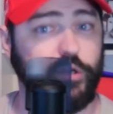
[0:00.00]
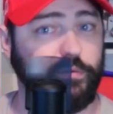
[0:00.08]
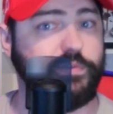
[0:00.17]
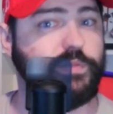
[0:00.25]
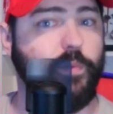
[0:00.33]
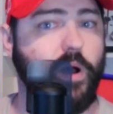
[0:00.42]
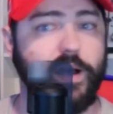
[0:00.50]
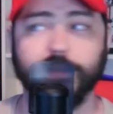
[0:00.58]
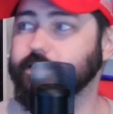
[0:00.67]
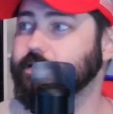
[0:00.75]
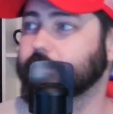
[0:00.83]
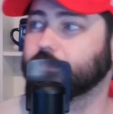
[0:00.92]

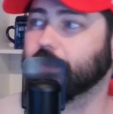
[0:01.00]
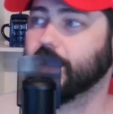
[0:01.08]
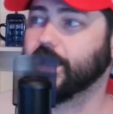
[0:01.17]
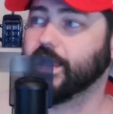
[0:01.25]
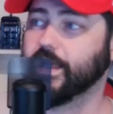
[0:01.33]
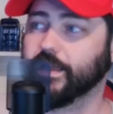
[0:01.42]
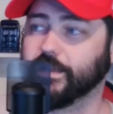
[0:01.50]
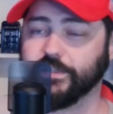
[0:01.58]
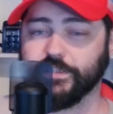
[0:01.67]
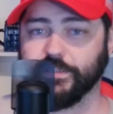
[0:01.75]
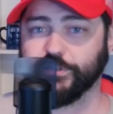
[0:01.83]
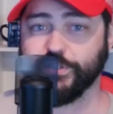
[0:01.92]
response,
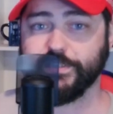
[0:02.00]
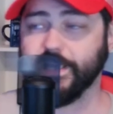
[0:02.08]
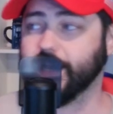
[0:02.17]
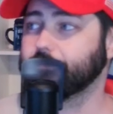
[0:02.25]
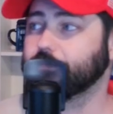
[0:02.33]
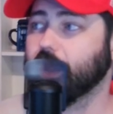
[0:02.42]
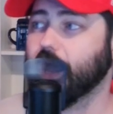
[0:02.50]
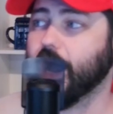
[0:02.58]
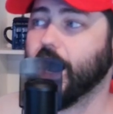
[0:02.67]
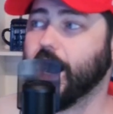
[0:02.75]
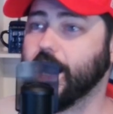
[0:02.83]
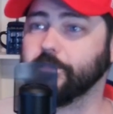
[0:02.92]
she said, I'm